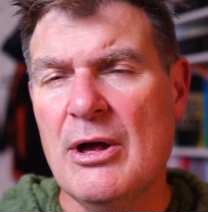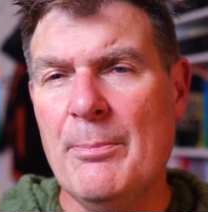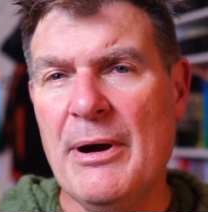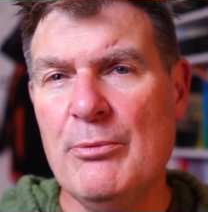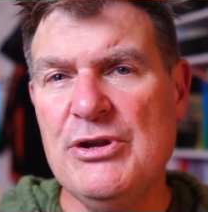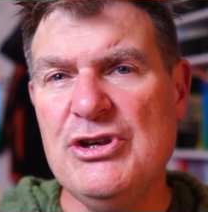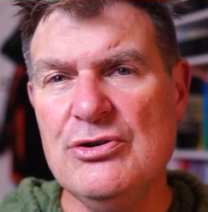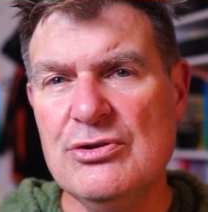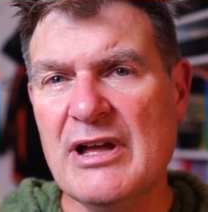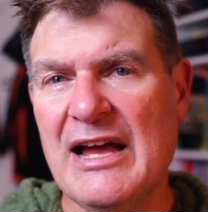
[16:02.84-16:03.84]
but when you
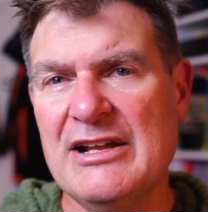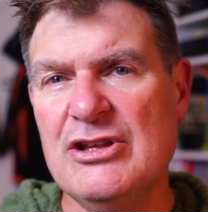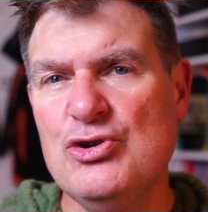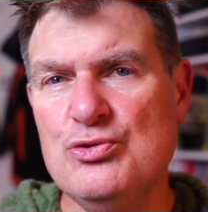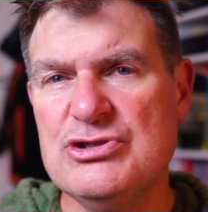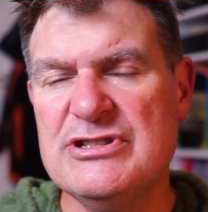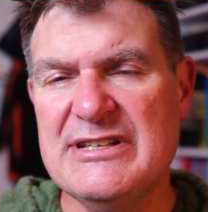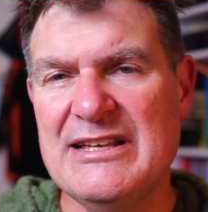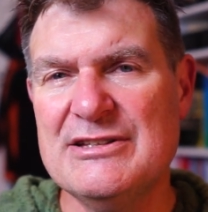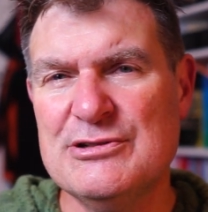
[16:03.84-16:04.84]
look at it, you
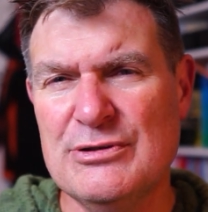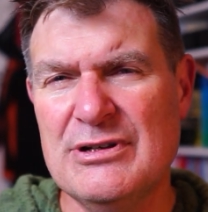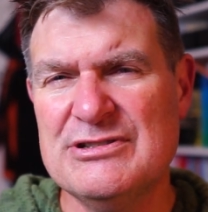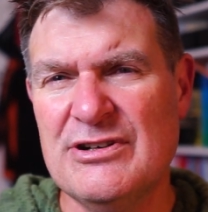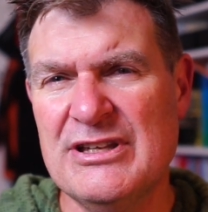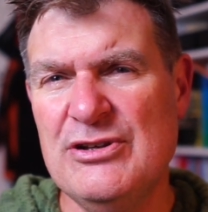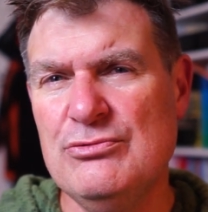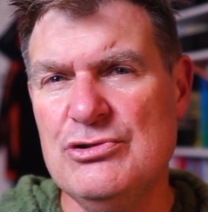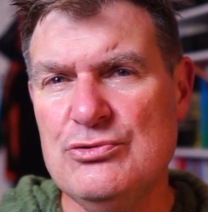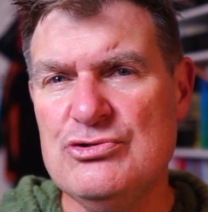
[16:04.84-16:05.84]
see it's like you
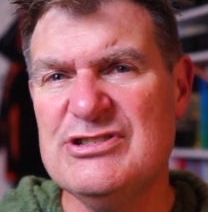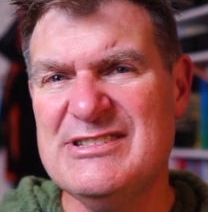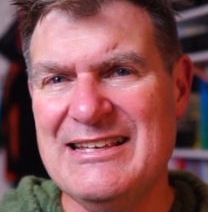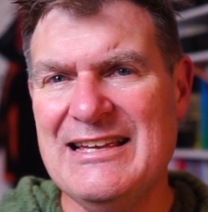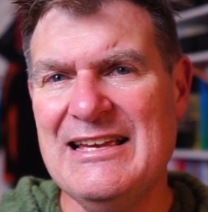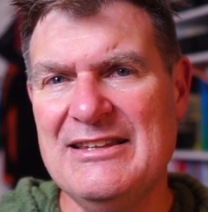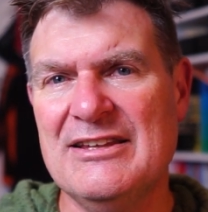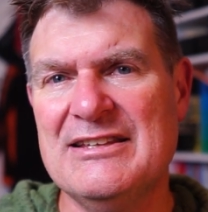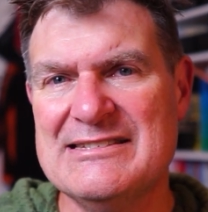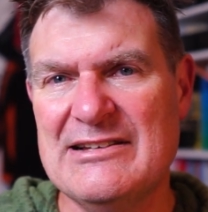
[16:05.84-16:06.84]
do see in the
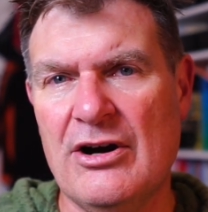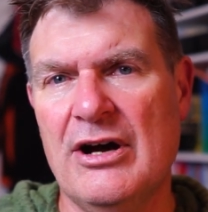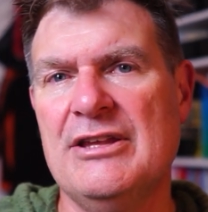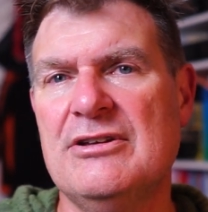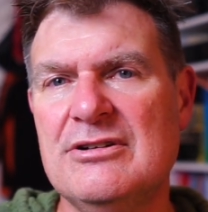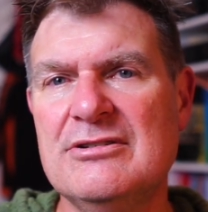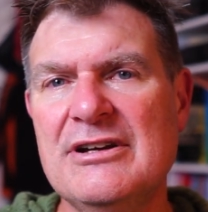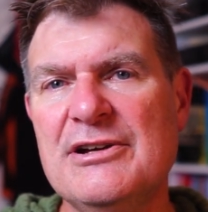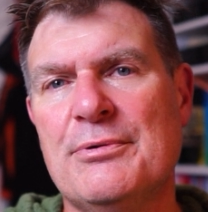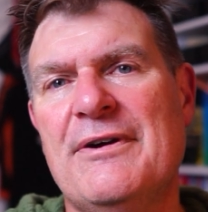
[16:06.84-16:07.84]
design
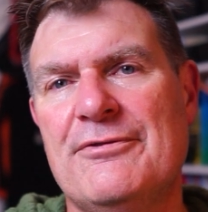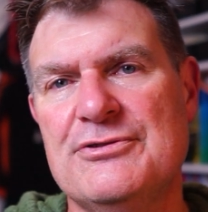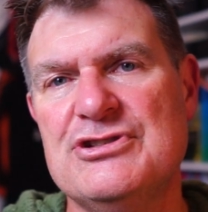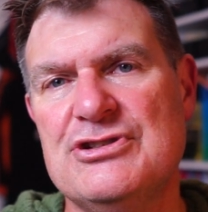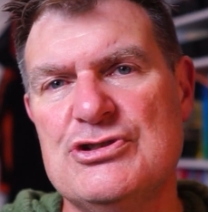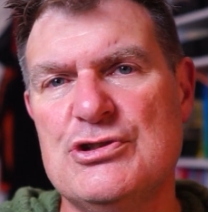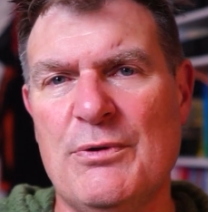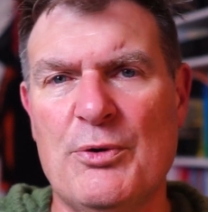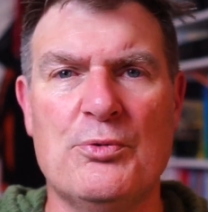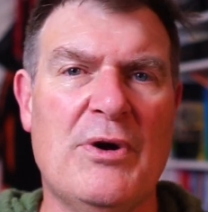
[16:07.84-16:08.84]
clear references to
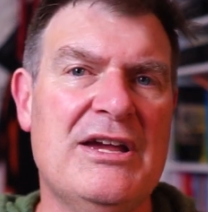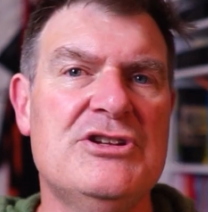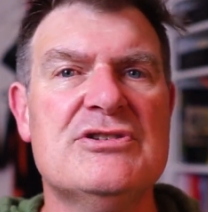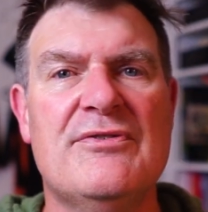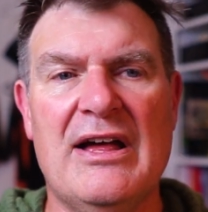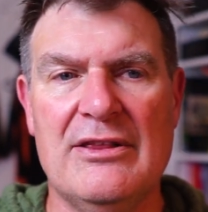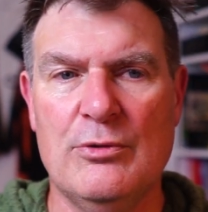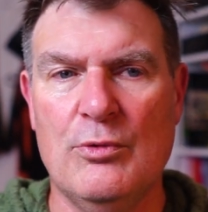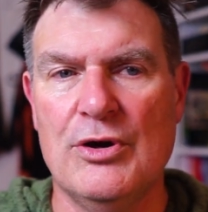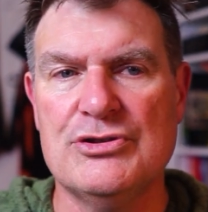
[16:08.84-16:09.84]
a range of other
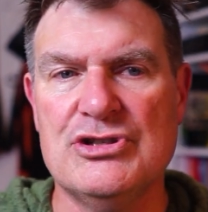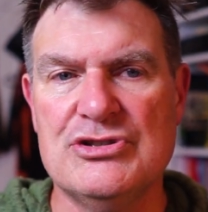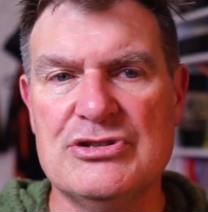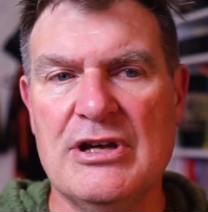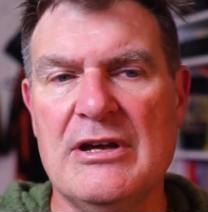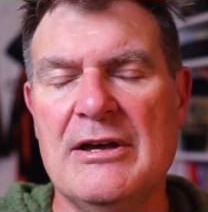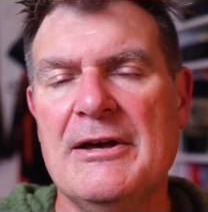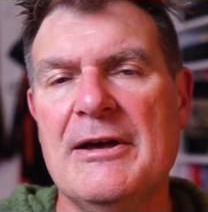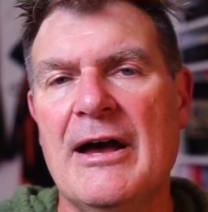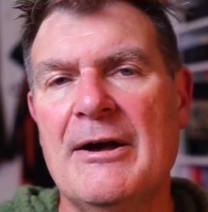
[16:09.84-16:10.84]
watches.
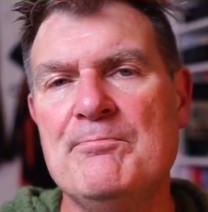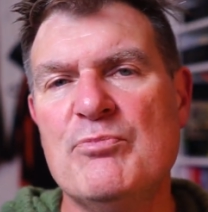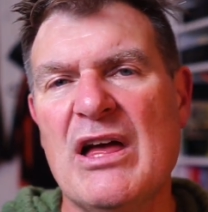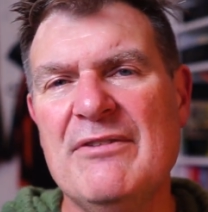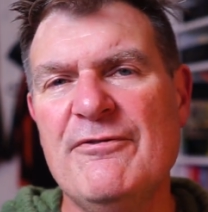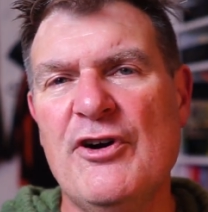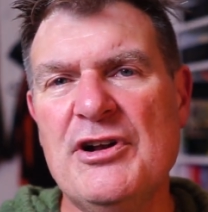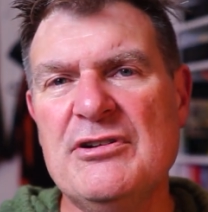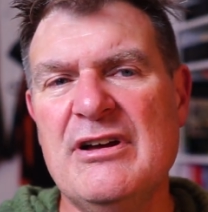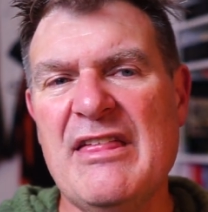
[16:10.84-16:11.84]
And
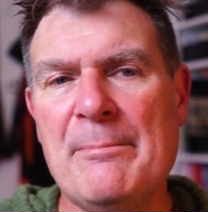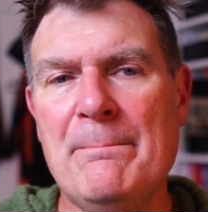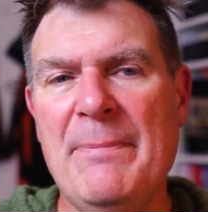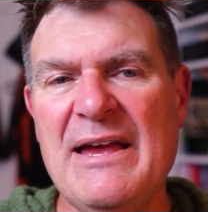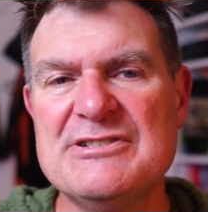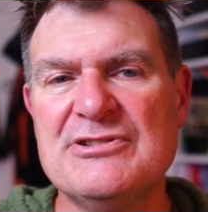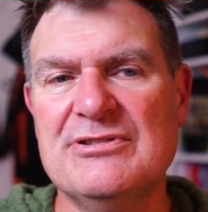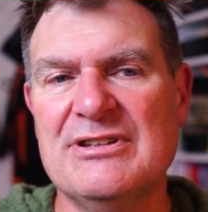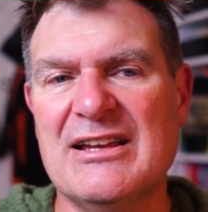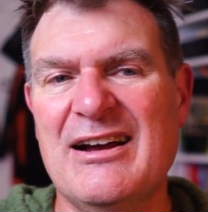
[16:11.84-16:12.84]
finally, that bezel
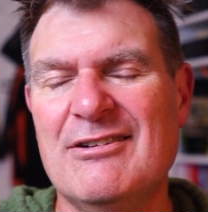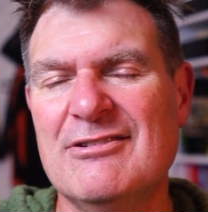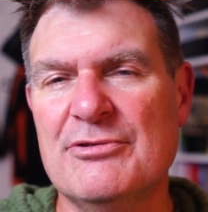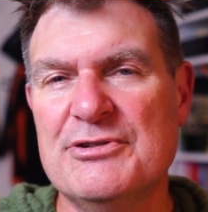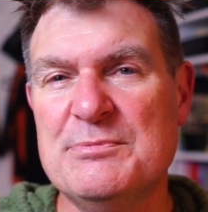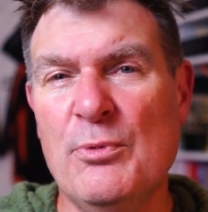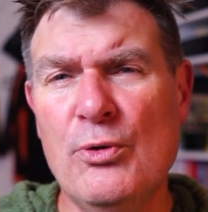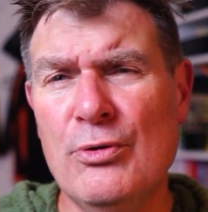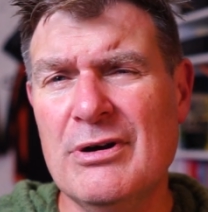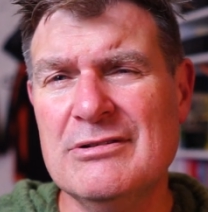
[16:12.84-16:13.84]
and the color is a
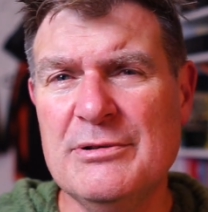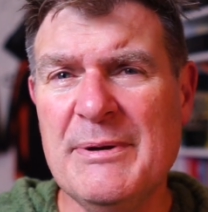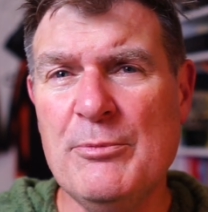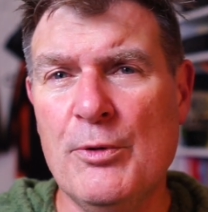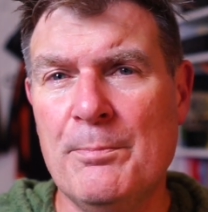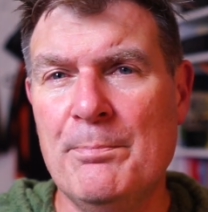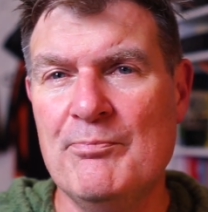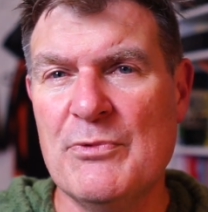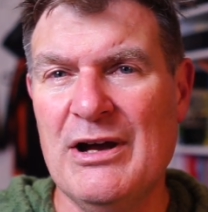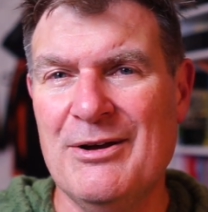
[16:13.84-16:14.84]
little bit more
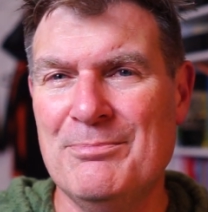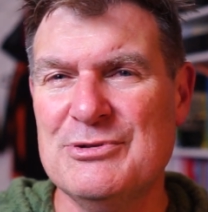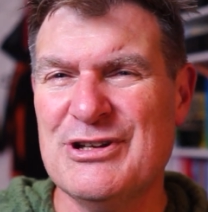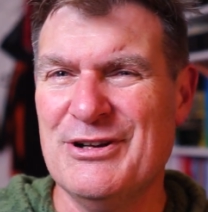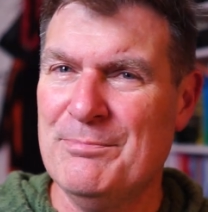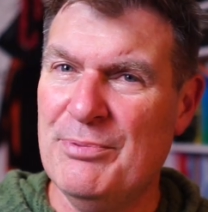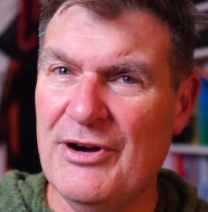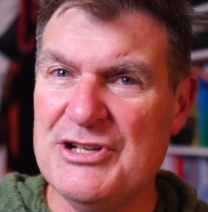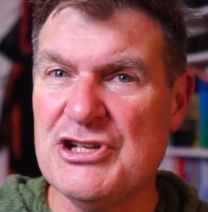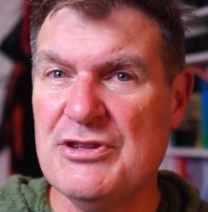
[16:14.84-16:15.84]
kind of
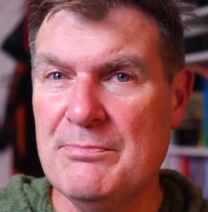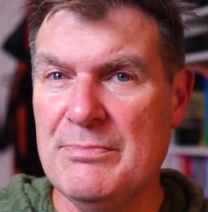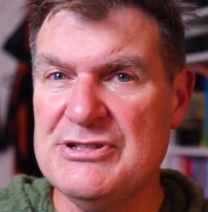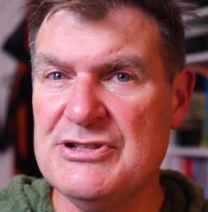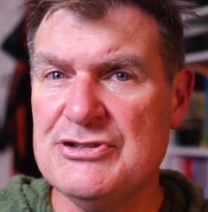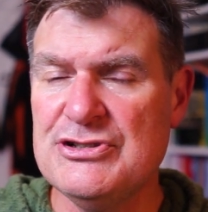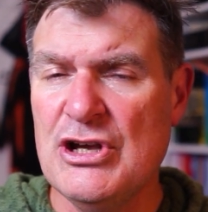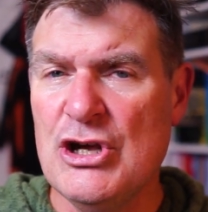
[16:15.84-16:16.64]
pleasure than business.